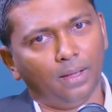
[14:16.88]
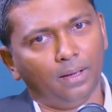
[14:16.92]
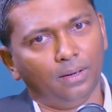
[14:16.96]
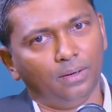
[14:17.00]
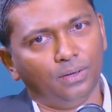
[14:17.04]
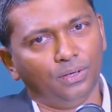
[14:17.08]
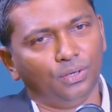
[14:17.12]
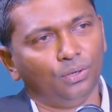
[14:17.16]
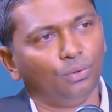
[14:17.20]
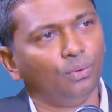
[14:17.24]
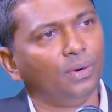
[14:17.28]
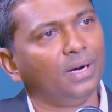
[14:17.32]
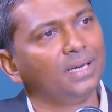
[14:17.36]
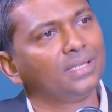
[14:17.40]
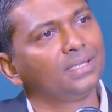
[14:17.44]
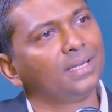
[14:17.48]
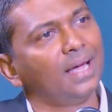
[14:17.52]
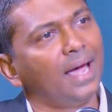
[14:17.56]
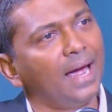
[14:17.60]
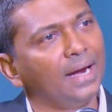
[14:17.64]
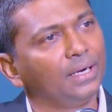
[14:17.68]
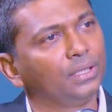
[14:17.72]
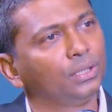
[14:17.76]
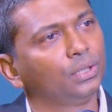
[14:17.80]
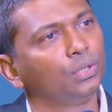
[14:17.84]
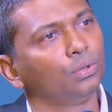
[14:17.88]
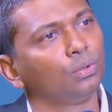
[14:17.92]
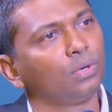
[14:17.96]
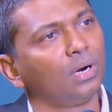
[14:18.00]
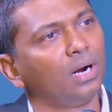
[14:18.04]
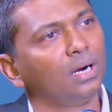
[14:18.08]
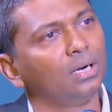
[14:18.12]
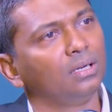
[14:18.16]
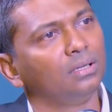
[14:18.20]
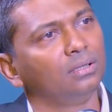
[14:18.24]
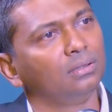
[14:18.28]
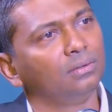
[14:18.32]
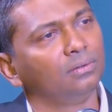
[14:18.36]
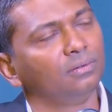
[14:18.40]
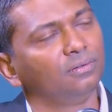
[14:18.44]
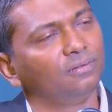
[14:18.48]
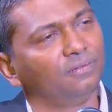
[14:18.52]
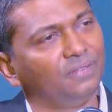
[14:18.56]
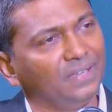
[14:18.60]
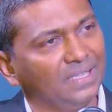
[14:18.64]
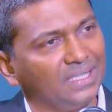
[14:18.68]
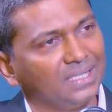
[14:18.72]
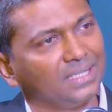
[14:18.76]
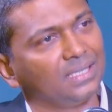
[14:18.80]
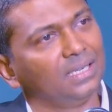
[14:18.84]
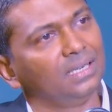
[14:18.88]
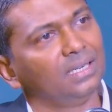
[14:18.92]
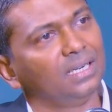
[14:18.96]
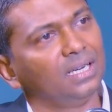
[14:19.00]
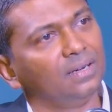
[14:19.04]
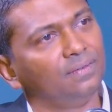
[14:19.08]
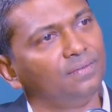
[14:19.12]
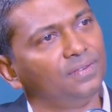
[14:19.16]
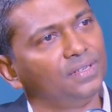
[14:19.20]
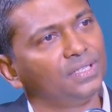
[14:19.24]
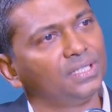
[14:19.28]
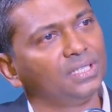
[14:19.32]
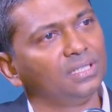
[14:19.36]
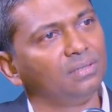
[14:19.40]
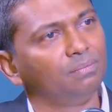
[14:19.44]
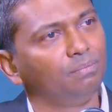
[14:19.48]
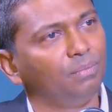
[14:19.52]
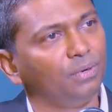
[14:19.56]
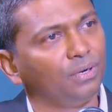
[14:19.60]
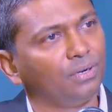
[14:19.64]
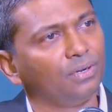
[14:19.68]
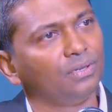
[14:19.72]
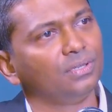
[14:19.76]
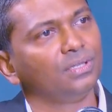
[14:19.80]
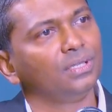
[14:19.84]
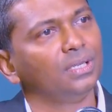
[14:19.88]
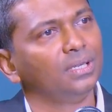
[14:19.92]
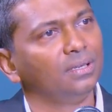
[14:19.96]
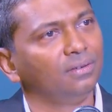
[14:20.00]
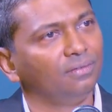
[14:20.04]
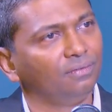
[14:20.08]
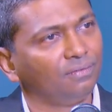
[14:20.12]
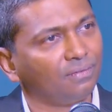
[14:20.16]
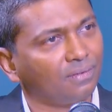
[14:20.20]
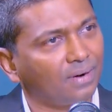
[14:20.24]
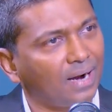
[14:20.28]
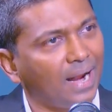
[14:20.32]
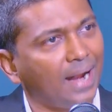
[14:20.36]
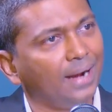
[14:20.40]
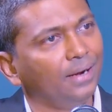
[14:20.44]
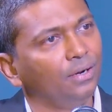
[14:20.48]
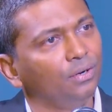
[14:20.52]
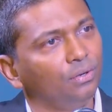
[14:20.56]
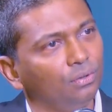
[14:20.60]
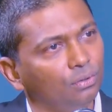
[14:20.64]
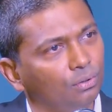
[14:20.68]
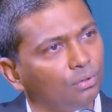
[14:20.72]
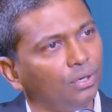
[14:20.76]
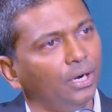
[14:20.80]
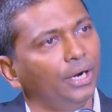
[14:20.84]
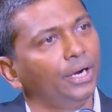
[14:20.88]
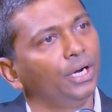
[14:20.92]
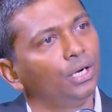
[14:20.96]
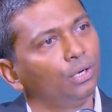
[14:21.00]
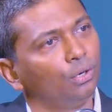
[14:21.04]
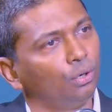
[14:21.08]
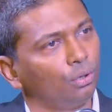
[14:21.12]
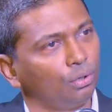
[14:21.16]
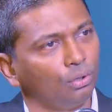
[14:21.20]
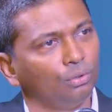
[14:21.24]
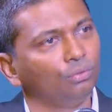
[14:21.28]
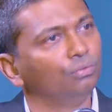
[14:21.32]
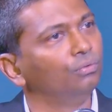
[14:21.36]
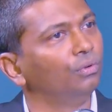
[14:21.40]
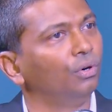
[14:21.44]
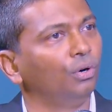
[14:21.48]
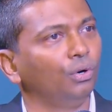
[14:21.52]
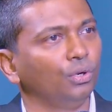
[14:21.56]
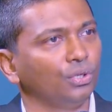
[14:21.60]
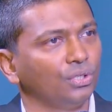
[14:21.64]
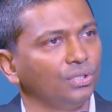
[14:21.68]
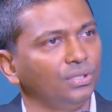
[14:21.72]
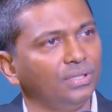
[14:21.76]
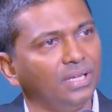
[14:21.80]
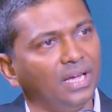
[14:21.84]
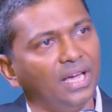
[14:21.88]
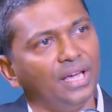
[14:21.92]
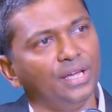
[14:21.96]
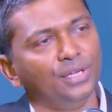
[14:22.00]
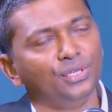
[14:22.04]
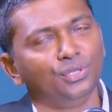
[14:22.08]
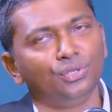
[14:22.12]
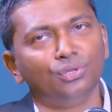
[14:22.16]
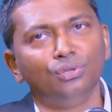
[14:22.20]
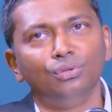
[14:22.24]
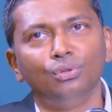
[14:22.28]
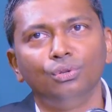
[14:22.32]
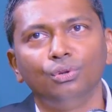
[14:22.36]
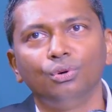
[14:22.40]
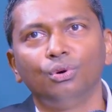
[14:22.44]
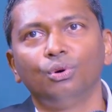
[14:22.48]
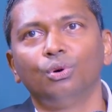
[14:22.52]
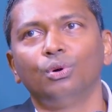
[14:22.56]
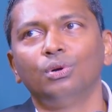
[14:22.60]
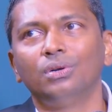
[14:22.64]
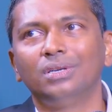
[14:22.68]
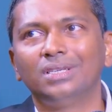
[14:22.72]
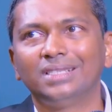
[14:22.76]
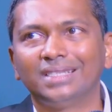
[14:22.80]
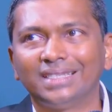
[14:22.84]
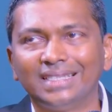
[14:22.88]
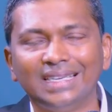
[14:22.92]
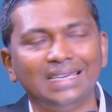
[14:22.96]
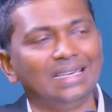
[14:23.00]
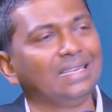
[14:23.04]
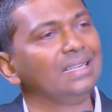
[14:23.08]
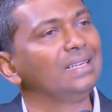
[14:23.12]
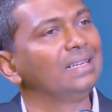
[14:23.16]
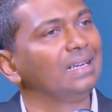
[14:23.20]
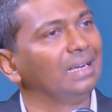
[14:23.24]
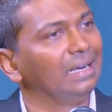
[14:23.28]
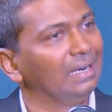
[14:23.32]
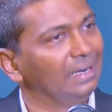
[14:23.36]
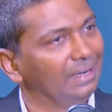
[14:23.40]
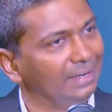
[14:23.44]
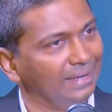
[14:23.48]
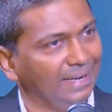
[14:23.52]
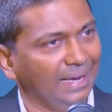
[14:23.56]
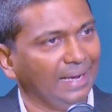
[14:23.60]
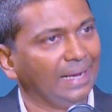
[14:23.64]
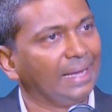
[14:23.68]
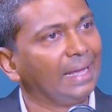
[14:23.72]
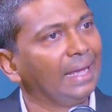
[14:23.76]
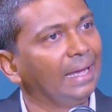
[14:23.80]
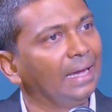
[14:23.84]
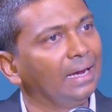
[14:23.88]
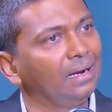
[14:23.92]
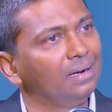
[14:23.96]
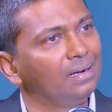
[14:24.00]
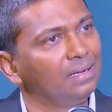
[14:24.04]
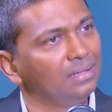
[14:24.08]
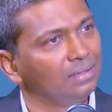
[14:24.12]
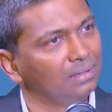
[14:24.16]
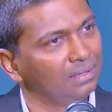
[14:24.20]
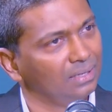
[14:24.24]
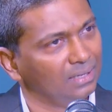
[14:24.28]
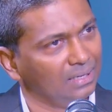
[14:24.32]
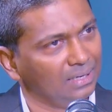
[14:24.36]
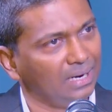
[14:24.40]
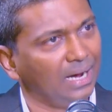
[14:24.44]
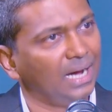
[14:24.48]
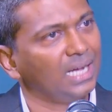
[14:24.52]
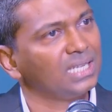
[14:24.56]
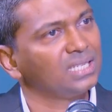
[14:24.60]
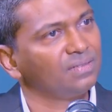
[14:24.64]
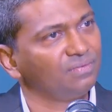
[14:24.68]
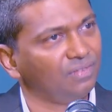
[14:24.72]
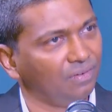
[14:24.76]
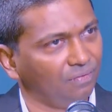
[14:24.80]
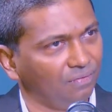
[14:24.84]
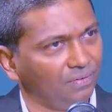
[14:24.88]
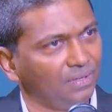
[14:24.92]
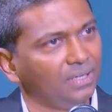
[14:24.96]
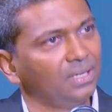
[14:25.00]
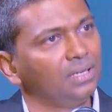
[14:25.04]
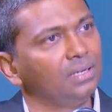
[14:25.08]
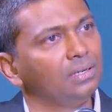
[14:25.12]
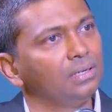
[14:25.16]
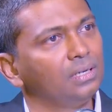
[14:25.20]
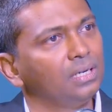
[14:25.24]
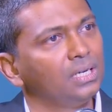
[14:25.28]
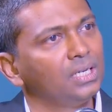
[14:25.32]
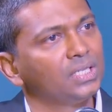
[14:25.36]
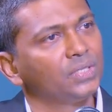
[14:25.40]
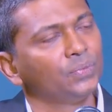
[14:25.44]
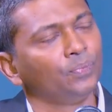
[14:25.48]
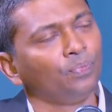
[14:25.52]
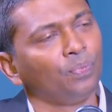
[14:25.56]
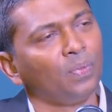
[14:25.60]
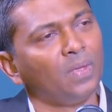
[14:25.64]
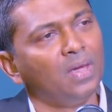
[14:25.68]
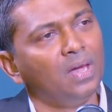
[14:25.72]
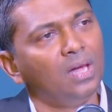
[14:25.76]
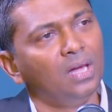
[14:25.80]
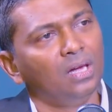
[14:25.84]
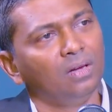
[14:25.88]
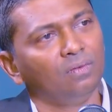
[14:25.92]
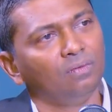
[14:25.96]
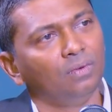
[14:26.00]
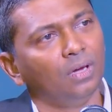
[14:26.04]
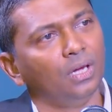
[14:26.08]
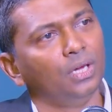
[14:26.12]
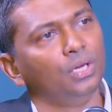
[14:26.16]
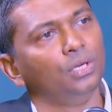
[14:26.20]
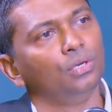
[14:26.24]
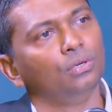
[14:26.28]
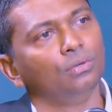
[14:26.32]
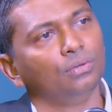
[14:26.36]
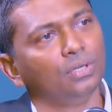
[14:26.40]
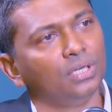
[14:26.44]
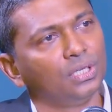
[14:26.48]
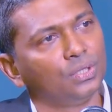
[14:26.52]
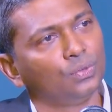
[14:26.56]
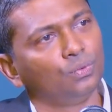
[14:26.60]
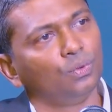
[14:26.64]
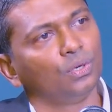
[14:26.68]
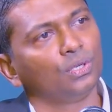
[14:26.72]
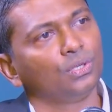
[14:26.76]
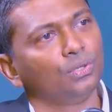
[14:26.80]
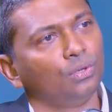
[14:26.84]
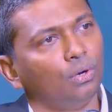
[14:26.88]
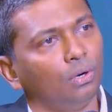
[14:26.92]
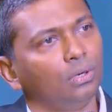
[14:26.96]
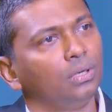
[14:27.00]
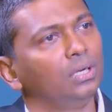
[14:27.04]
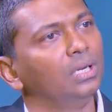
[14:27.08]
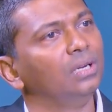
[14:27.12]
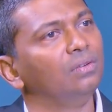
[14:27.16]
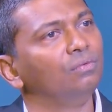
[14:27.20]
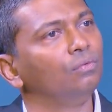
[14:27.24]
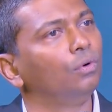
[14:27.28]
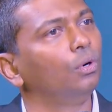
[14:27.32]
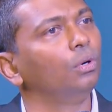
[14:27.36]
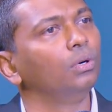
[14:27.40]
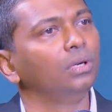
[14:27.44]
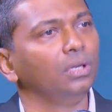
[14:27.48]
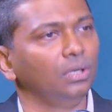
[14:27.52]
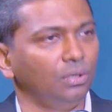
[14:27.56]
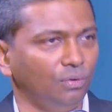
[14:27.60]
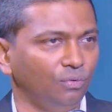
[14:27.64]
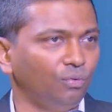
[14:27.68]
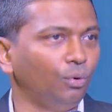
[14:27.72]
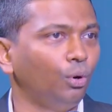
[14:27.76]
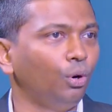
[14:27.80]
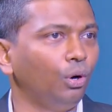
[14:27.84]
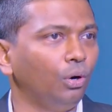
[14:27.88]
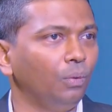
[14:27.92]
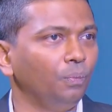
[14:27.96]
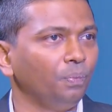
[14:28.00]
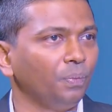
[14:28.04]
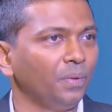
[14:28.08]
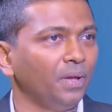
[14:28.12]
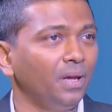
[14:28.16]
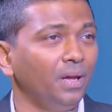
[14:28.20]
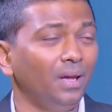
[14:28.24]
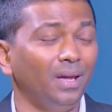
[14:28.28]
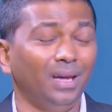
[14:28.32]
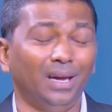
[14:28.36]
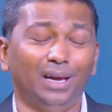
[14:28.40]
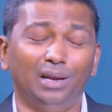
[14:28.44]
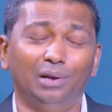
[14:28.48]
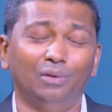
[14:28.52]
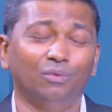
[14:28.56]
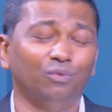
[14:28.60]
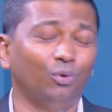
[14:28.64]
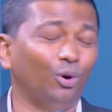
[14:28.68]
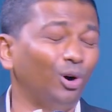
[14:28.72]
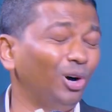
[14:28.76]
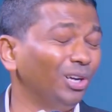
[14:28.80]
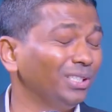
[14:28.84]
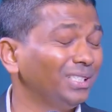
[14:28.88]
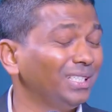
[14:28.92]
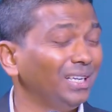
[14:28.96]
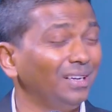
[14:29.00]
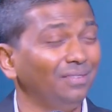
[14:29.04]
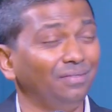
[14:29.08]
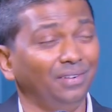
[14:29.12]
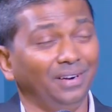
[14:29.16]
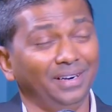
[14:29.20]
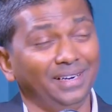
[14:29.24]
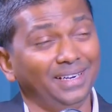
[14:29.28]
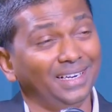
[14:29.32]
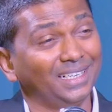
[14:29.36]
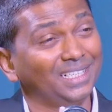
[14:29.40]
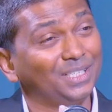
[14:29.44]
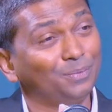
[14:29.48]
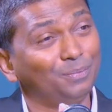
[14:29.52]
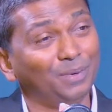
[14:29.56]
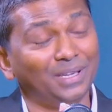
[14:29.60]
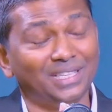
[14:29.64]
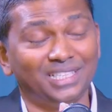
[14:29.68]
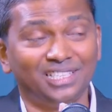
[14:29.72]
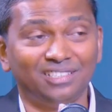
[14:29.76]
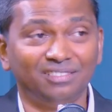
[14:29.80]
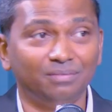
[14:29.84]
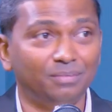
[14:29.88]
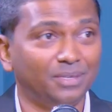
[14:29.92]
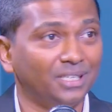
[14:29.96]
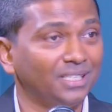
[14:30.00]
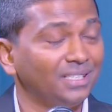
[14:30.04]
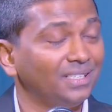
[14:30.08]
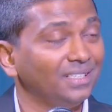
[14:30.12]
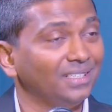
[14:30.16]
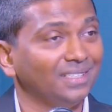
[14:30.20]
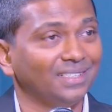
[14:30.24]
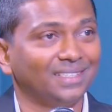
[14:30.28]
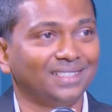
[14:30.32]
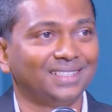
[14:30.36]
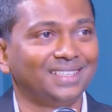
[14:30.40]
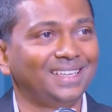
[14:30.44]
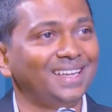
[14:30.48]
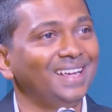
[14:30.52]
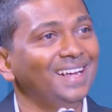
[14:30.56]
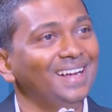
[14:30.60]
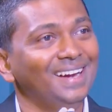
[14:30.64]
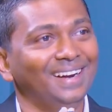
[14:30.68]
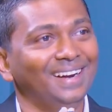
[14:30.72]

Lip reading: US had to run a fiscal deficit because they ran into quite a lot of wars. There is no single decade in the last 50 years where US was not involved in a war. And wars are very expensive business.